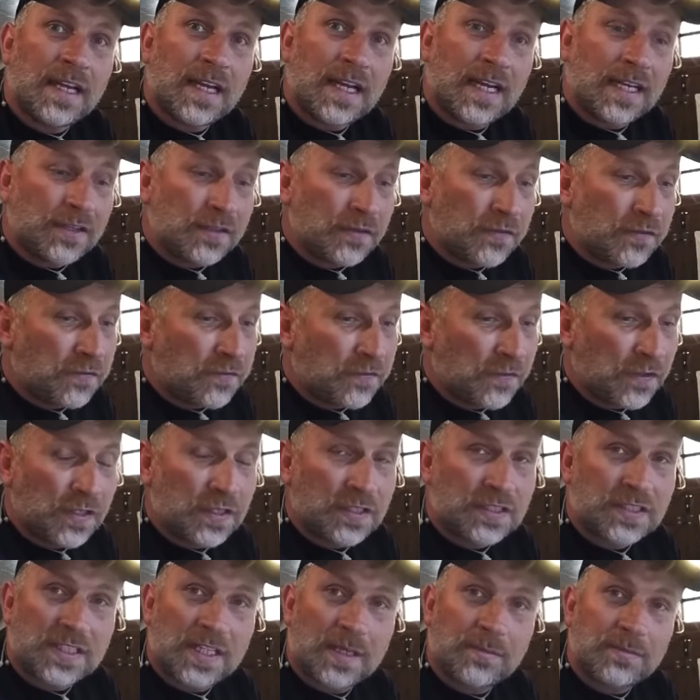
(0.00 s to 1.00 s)
and the
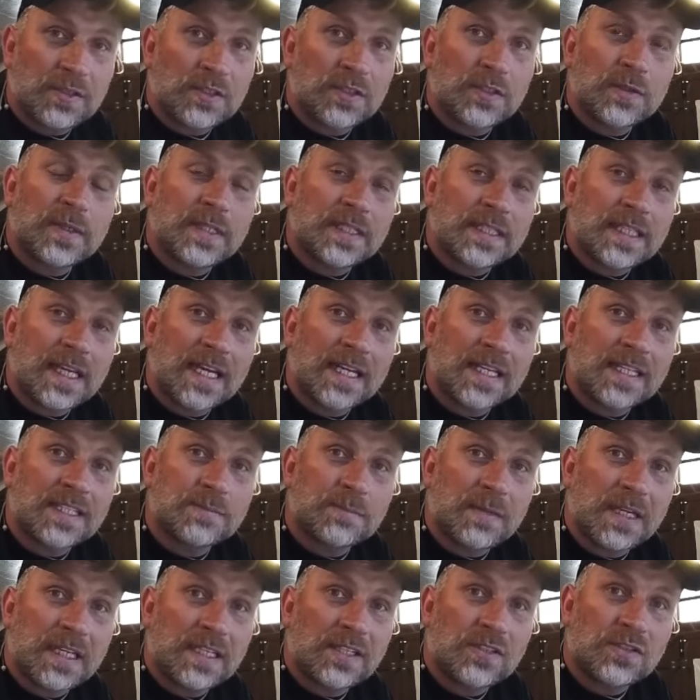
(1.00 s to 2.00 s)
first step to doing that
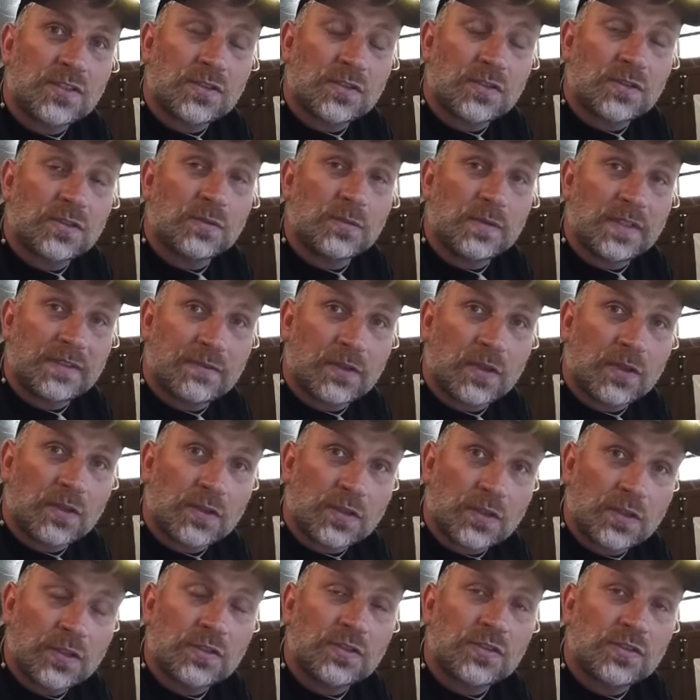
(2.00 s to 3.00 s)
is making sure that we've
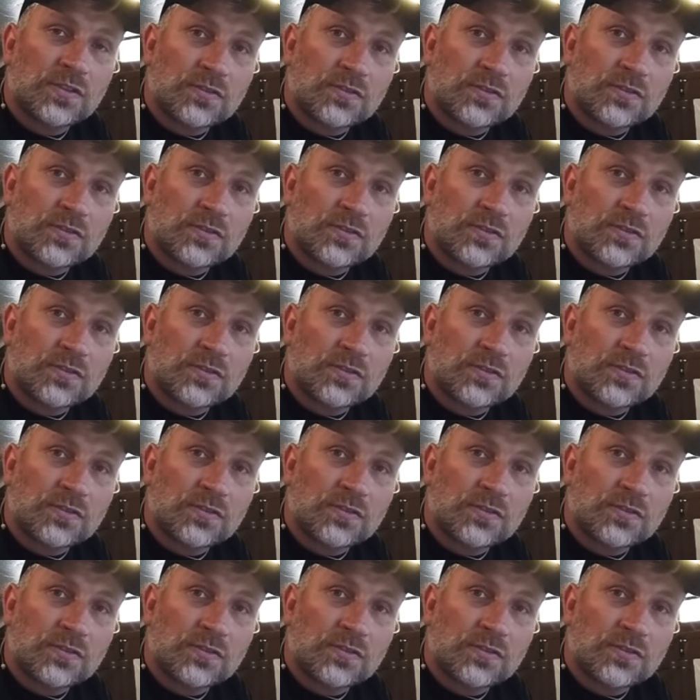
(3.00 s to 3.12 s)
got good,